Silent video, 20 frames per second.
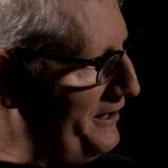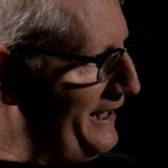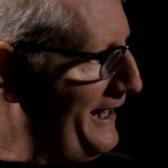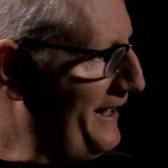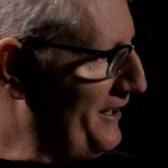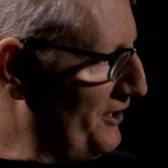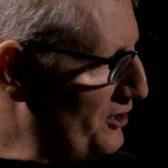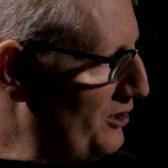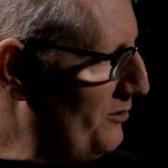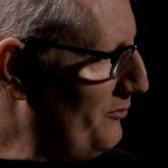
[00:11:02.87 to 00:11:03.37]
they
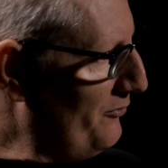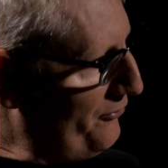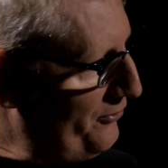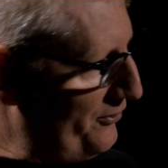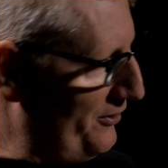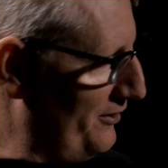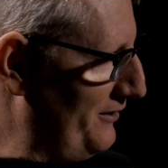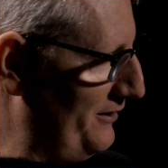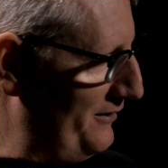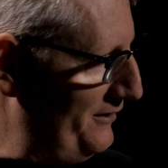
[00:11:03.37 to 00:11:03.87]
kind of come
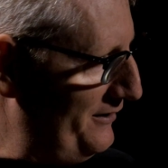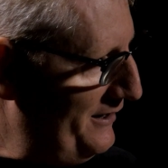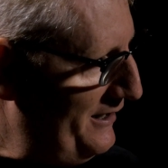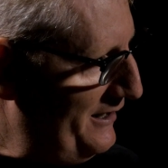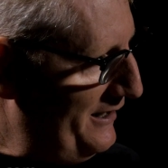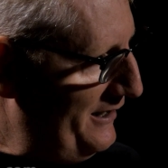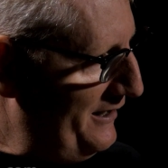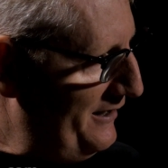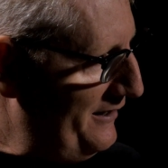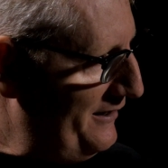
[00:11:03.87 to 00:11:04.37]
for the
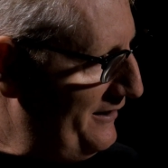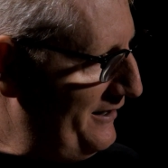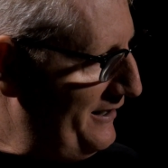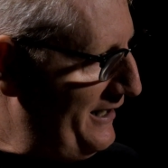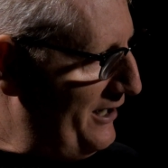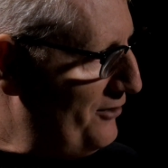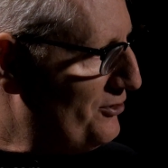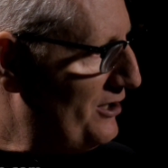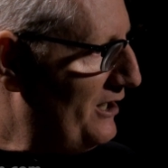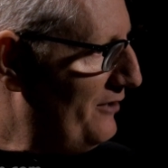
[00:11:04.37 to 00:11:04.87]

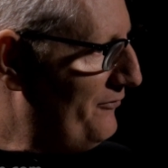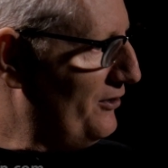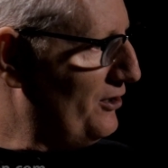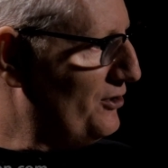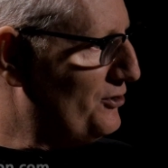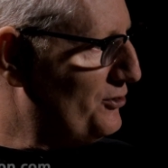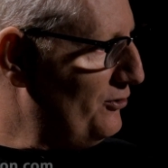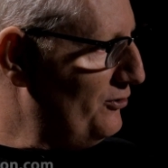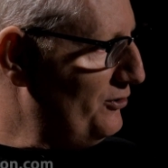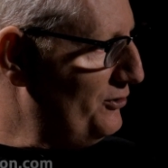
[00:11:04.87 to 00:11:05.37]
air traffic
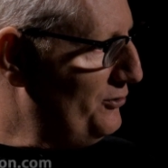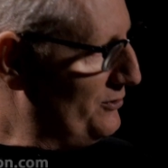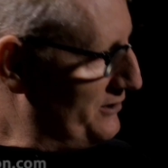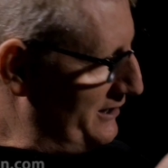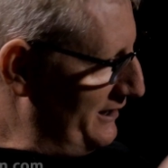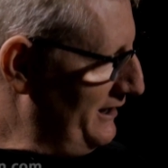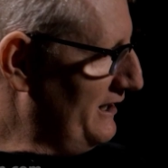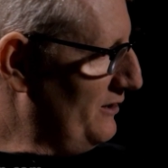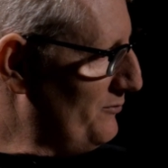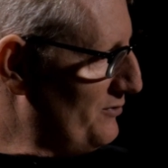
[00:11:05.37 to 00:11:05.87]
controller who's
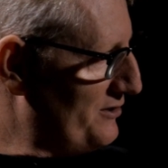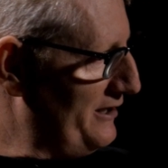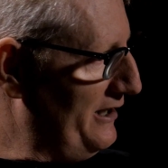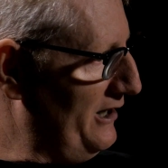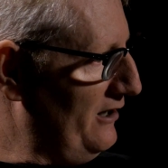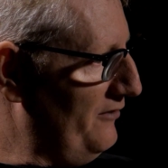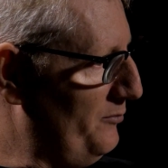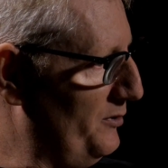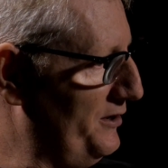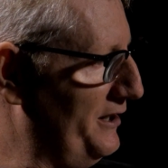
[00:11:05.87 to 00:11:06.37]
healing
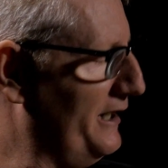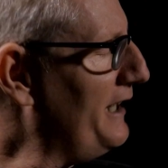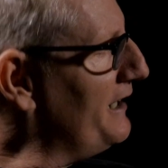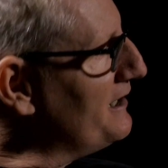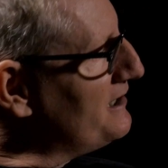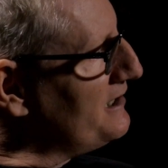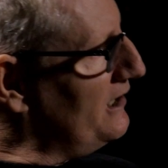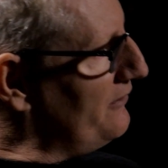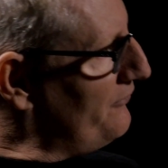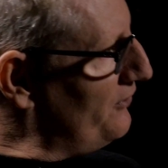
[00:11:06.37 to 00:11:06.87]
himself, but they kind
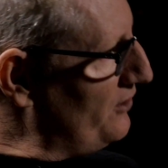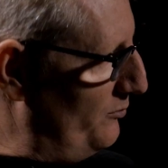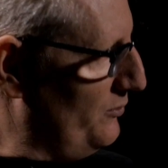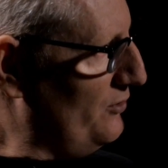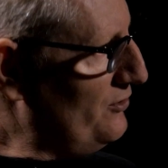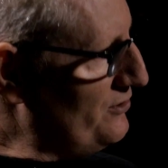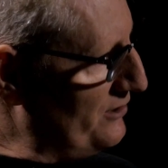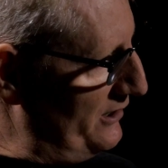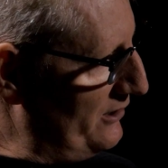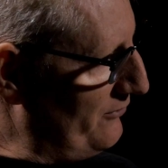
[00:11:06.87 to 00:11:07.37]
of stay for the
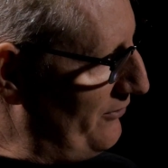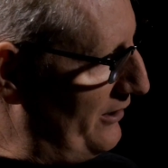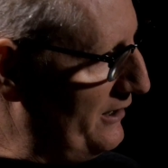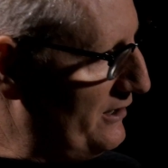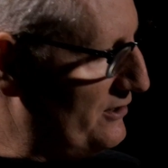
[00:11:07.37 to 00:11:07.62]
music, right?